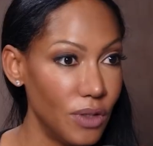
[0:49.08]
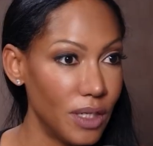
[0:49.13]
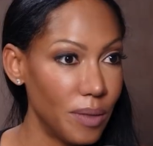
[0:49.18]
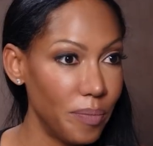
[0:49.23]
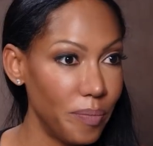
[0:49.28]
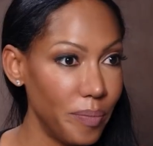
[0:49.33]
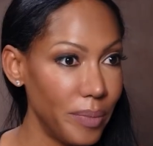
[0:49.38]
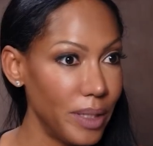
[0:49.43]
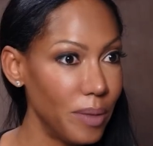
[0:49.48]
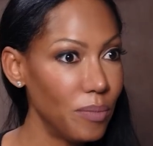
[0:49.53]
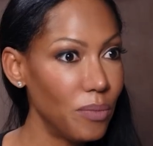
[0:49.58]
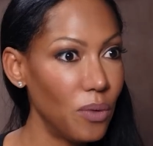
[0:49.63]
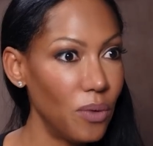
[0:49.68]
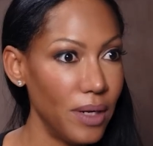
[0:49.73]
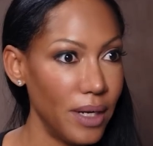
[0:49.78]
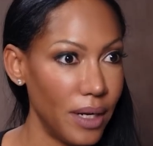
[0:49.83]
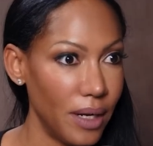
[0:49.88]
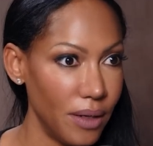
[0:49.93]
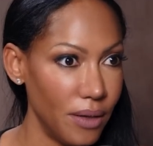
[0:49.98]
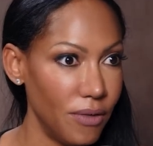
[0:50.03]
you can pinpoint
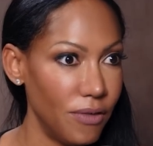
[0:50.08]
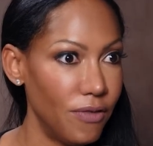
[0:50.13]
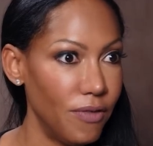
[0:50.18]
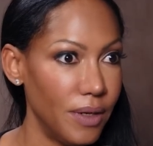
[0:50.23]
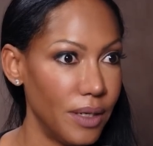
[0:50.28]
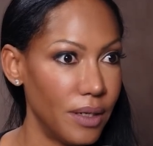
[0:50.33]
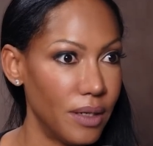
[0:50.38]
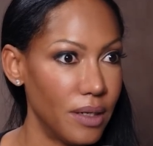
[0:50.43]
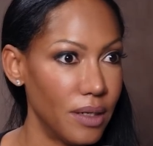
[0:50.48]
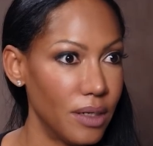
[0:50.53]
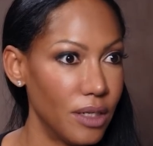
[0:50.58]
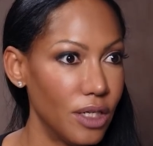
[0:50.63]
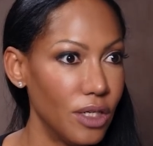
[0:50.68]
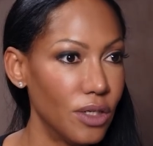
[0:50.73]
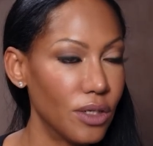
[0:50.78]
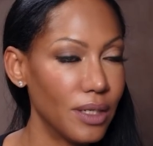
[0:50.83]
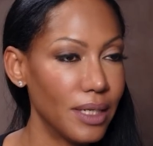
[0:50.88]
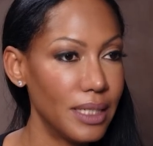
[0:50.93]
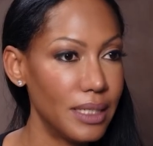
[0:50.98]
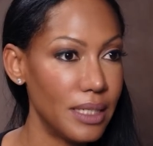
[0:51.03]
how you feel,
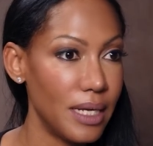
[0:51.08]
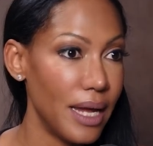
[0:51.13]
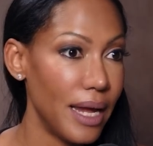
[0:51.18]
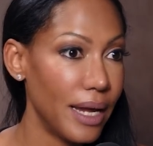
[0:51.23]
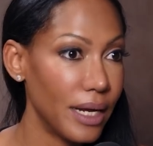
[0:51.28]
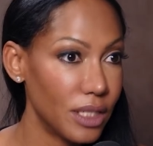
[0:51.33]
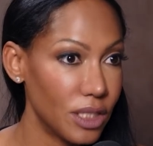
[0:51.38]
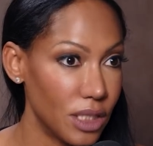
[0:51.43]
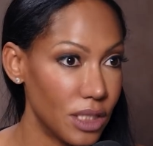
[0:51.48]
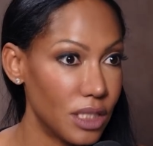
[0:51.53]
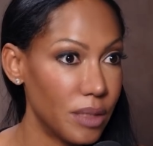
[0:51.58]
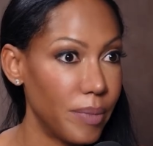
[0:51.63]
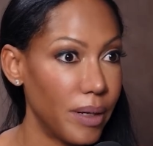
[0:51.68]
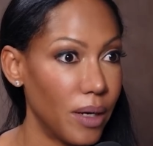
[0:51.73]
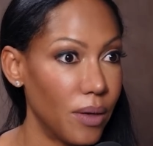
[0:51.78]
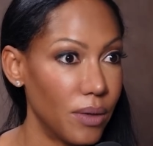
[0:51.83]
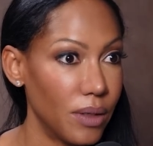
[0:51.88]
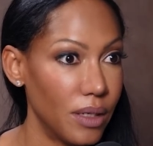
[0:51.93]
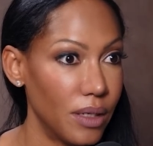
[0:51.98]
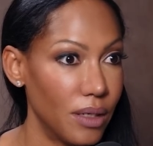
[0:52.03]
you're less anxious
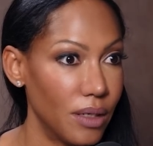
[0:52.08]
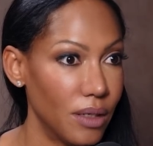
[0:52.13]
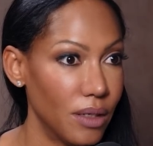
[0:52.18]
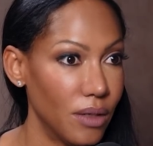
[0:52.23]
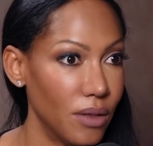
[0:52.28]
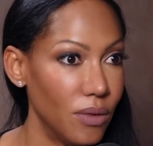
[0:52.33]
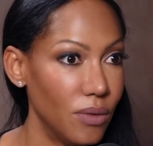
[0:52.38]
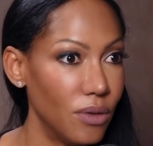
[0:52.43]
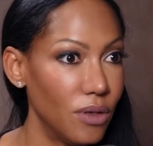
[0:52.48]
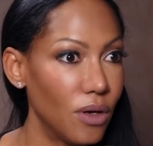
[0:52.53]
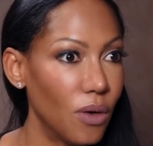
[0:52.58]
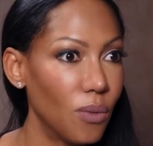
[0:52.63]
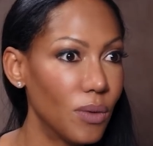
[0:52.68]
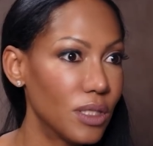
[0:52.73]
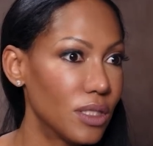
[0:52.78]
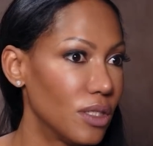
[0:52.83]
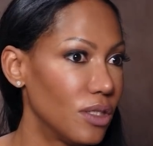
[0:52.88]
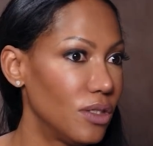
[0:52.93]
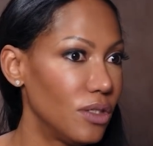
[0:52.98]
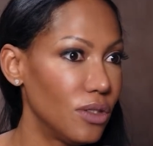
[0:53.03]
about it. You know what
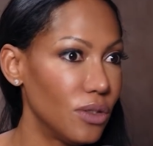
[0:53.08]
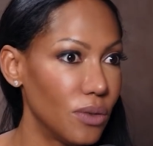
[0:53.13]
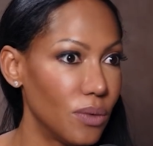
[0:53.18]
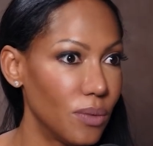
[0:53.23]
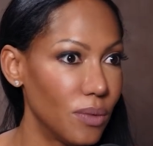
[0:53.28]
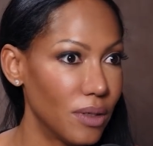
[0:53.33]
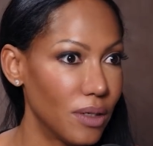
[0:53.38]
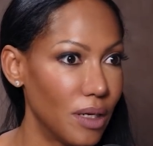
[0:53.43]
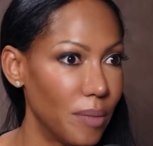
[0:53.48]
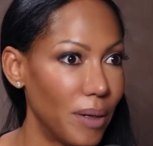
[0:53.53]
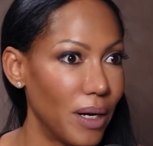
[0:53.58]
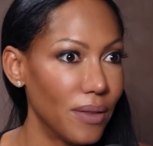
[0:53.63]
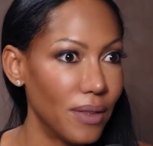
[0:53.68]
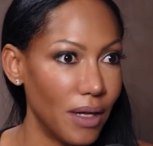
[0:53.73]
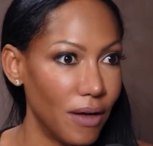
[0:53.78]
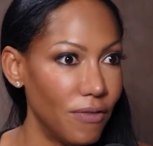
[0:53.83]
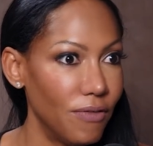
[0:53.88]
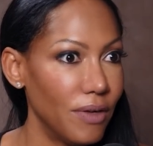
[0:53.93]
to do about that